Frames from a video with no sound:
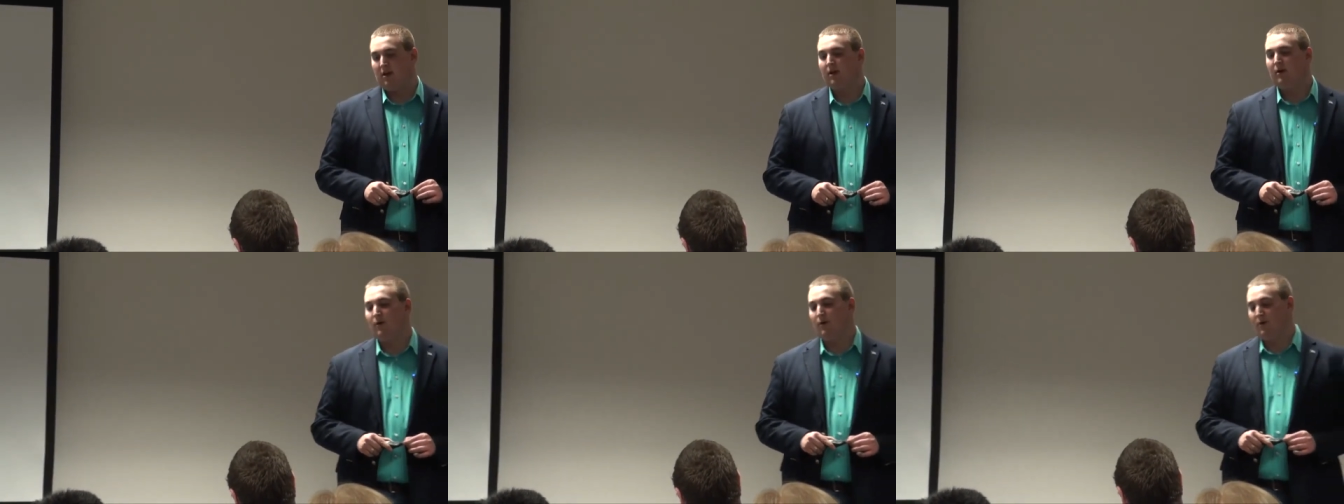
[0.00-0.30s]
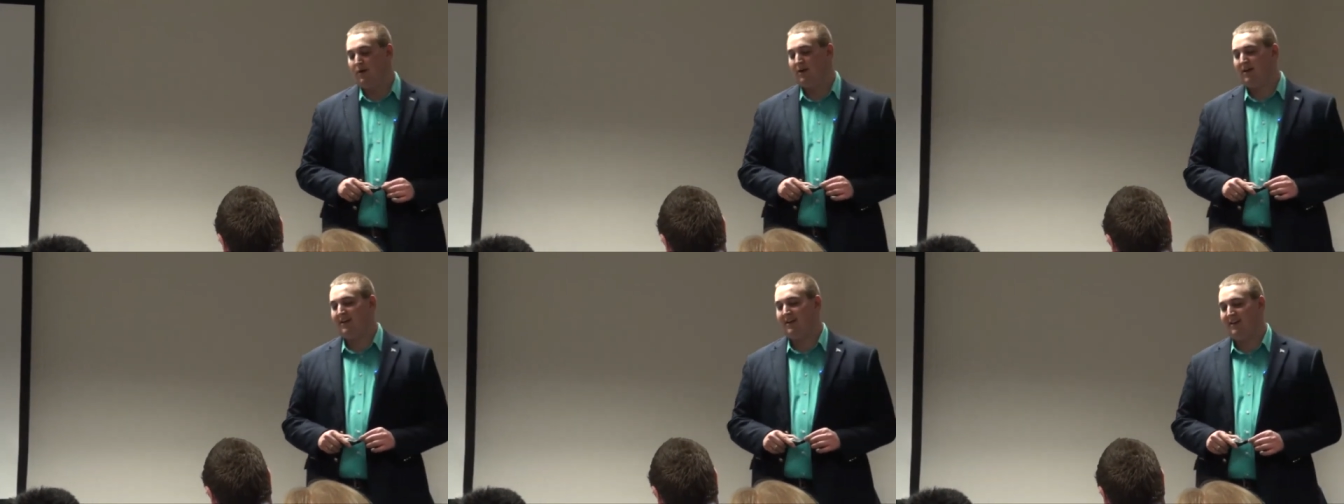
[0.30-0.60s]

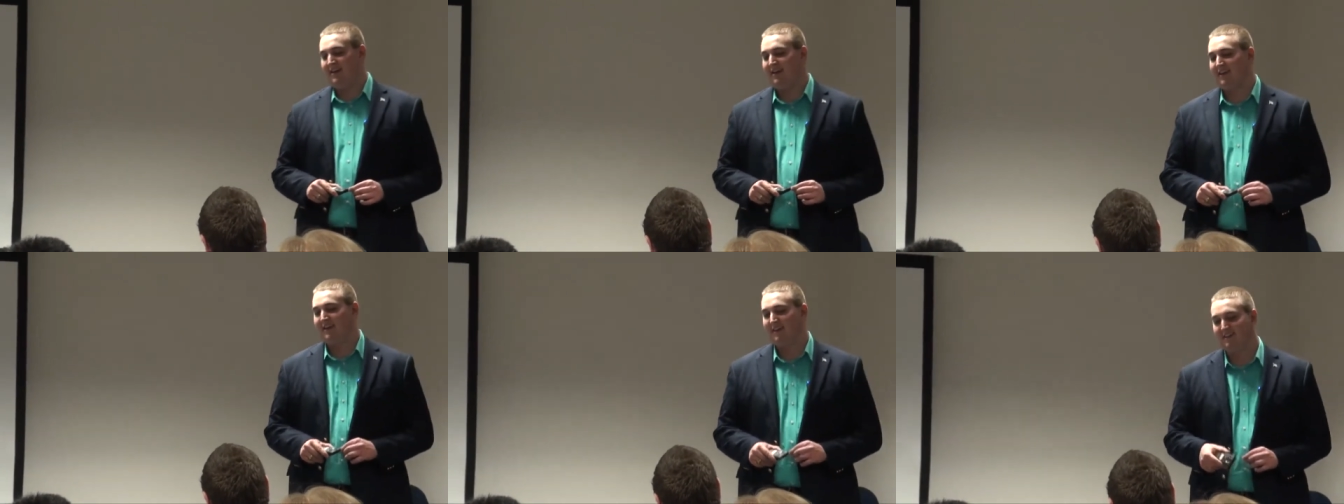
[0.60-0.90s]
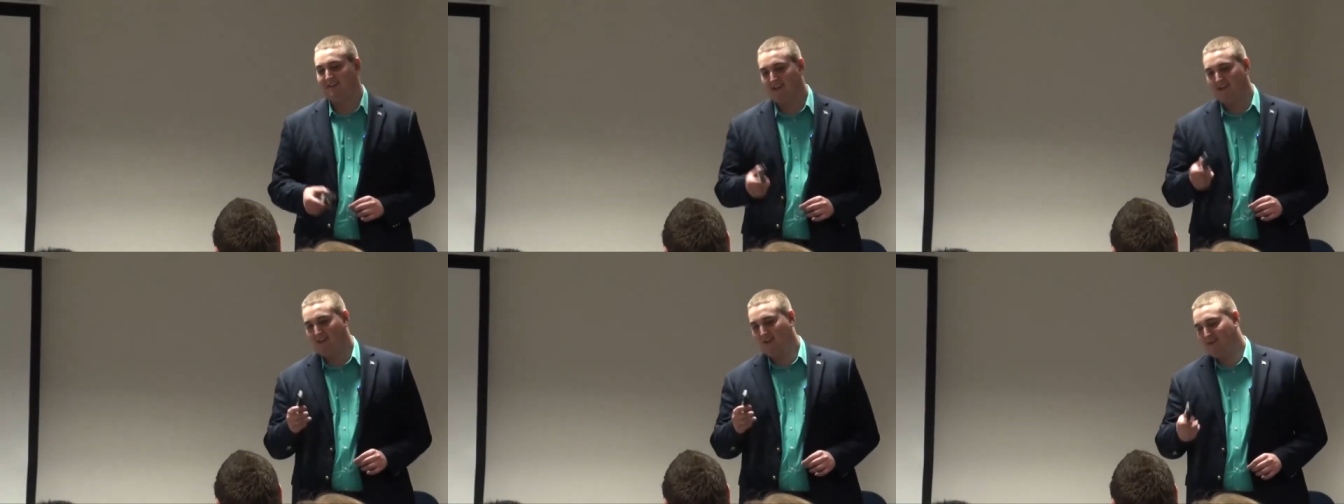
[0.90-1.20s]
Oh, uh, yeah, I
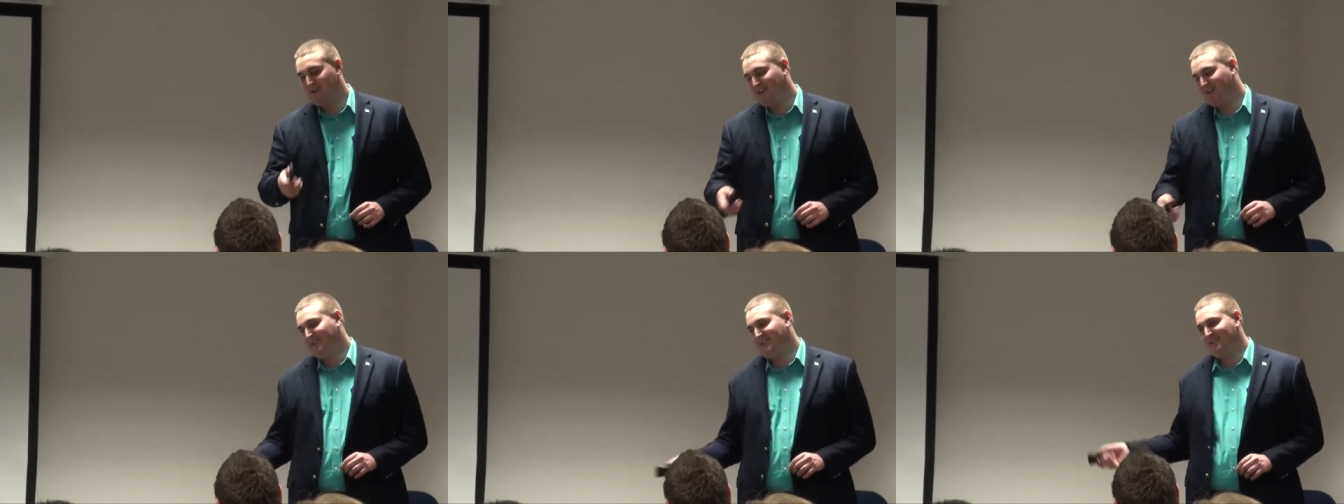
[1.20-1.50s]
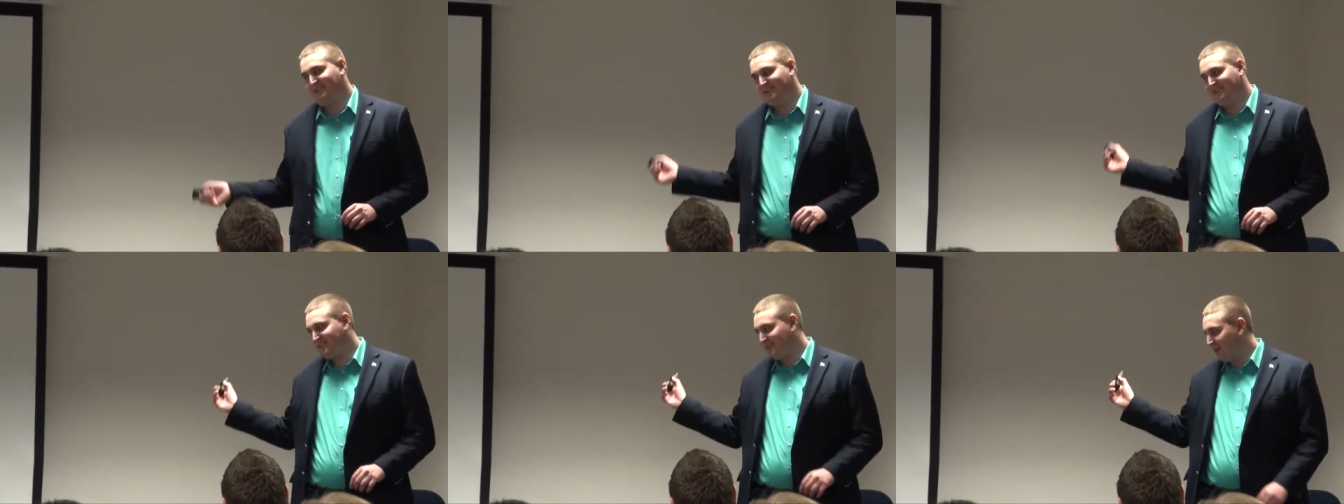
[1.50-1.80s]
can tell you. And I
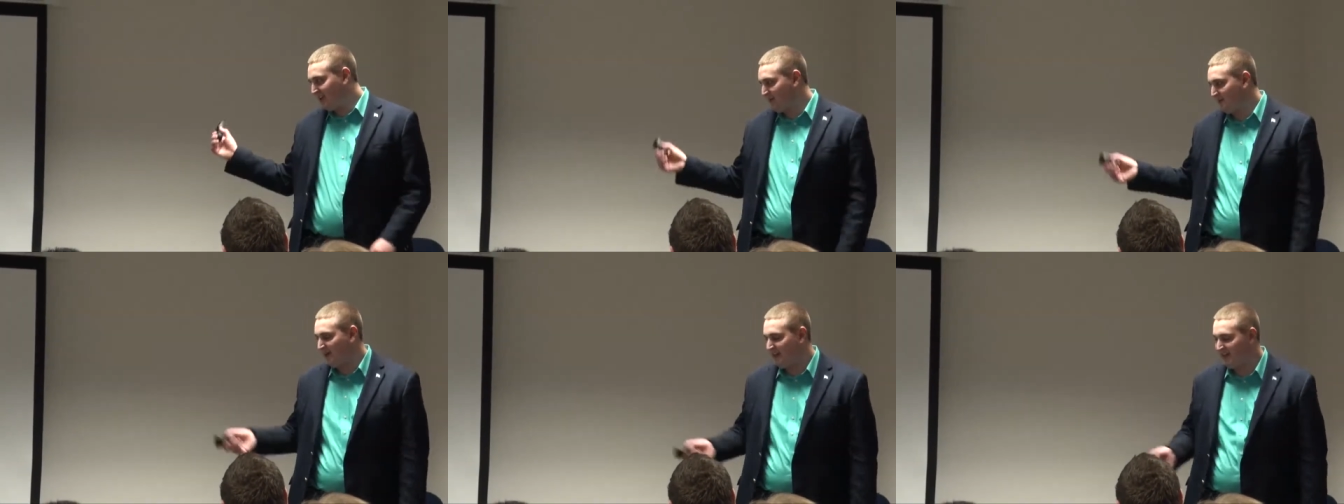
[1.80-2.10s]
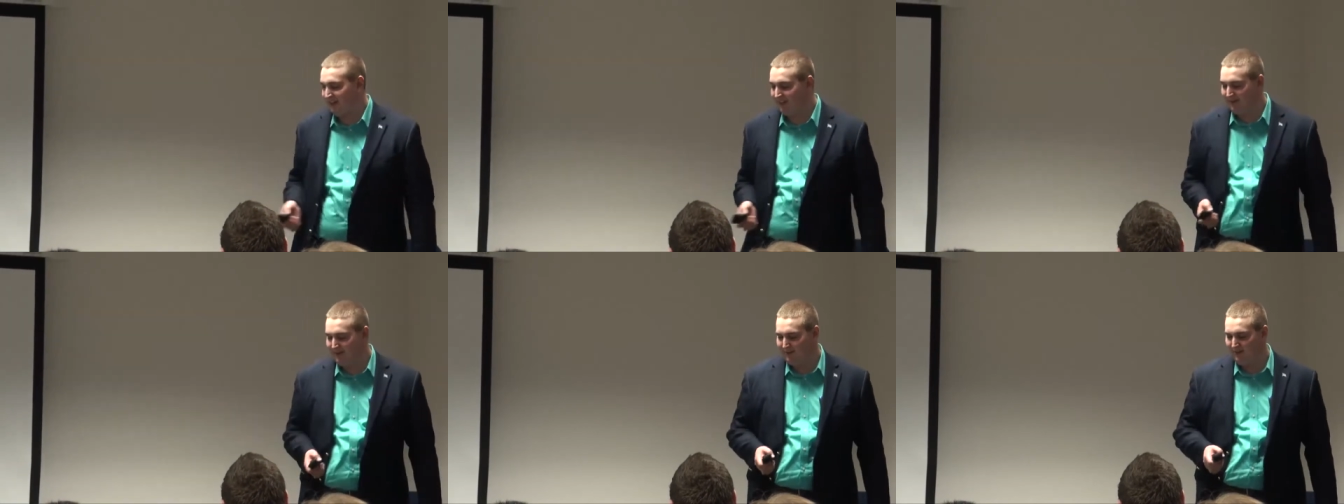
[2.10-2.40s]
talk about
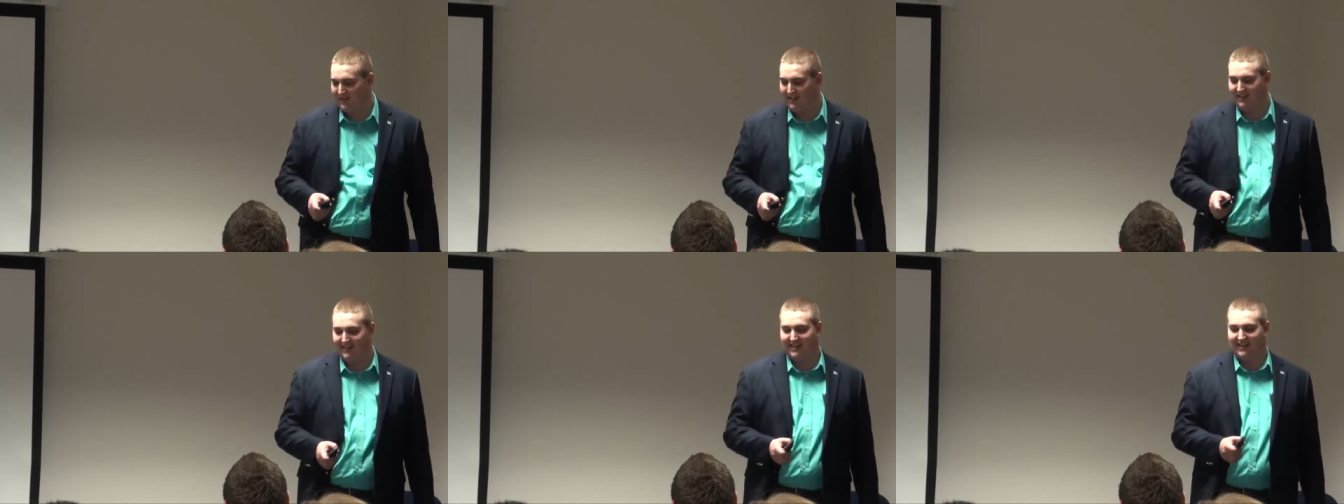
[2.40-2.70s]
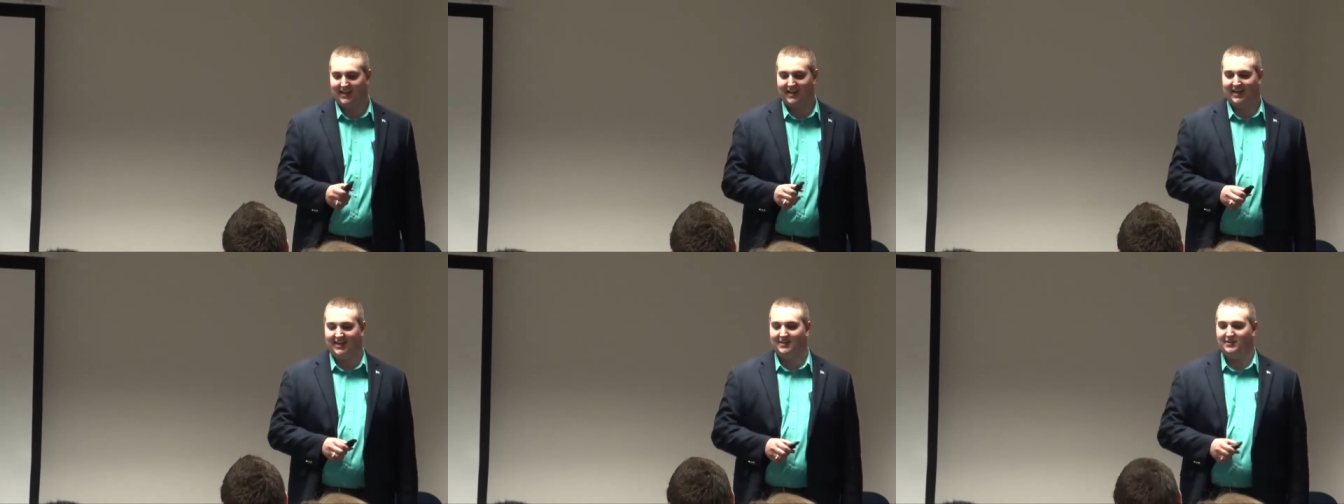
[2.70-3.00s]
it a little bit in the
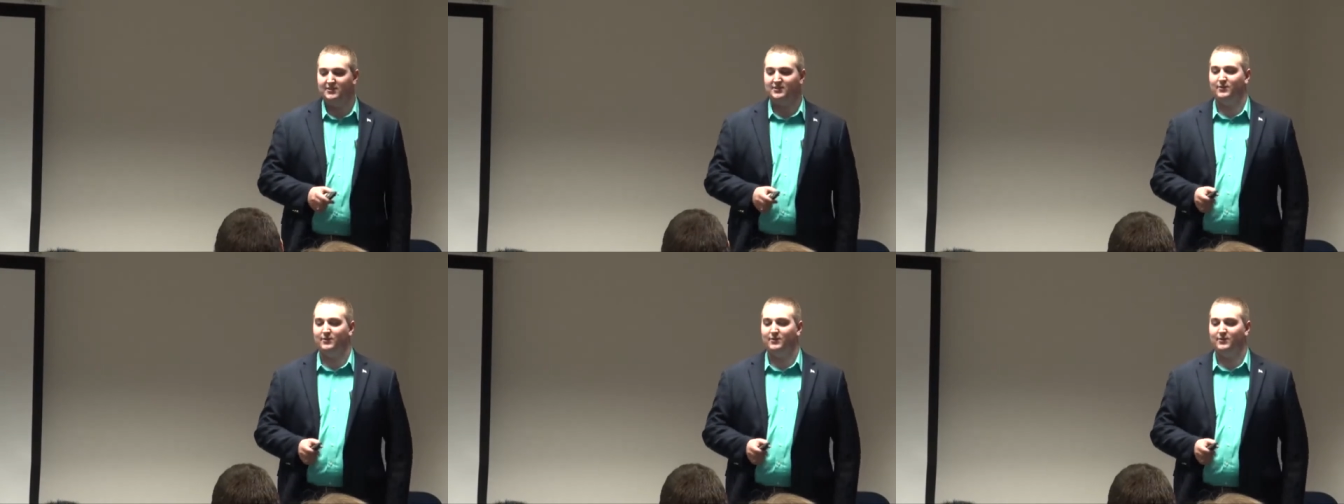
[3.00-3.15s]
guide,